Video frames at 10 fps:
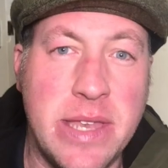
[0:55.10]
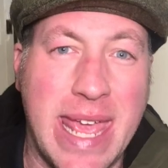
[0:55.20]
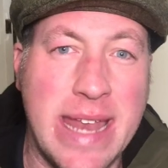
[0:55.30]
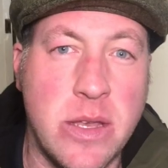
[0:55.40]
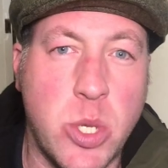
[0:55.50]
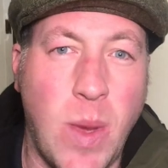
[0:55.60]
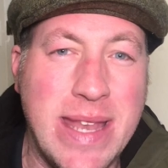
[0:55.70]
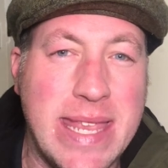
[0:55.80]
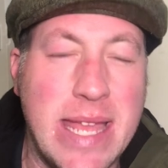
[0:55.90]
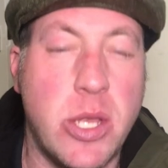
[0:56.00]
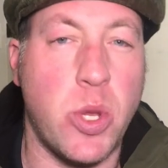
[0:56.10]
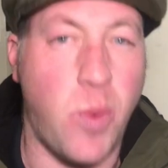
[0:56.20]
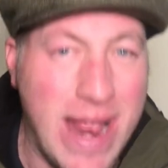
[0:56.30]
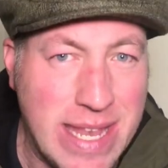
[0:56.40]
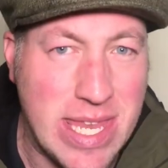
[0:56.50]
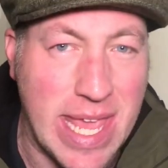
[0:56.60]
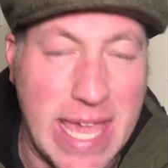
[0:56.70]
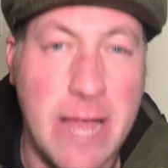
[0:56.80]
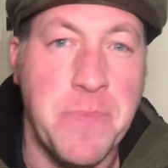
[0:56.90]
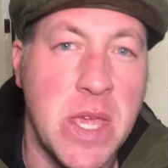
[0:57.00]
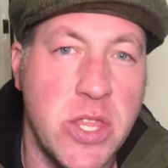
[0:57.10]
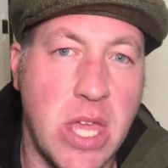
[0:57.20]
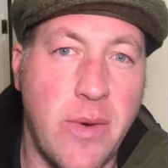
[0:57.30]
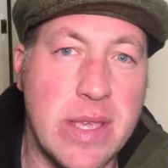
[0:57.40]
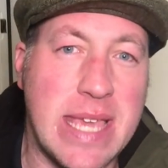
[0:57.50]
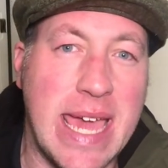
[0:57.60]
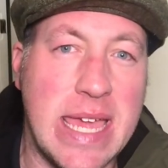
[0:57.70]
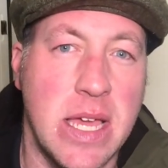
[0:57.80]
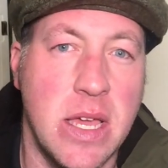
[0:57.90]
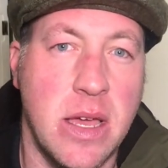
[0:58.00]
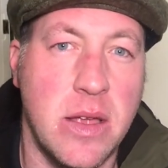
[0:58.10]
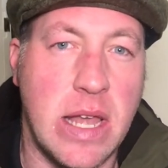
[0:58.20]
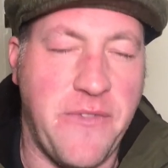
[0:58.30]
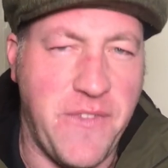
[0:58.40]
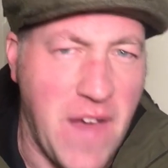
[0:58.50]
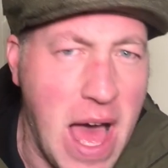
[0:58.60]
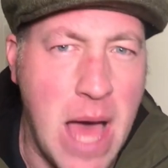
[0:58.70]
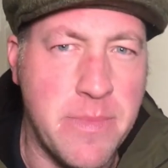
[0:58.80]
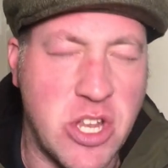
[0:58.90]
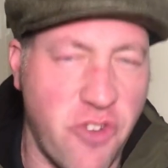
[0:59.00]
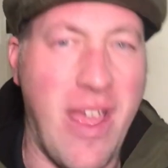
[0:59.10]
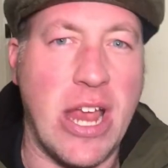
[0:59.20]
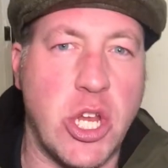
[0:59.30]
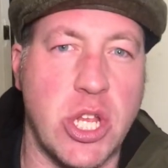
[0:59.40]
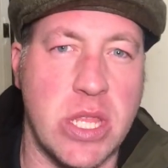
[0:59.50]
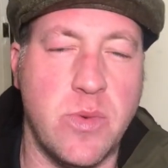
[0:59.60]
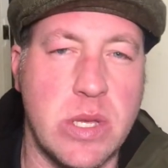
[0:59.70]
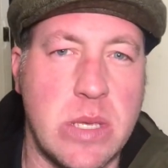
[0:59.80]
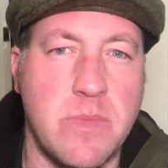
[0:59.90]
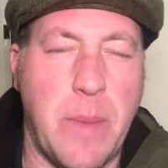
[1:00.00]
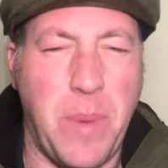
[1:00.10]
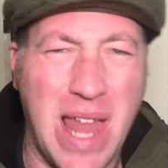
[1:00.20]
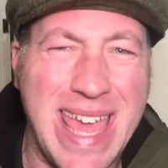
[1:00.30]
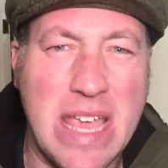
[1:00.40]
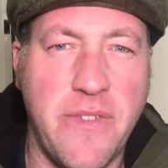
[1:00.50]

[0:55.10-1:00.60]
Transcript: in 2020 there was a farm attraction that was applying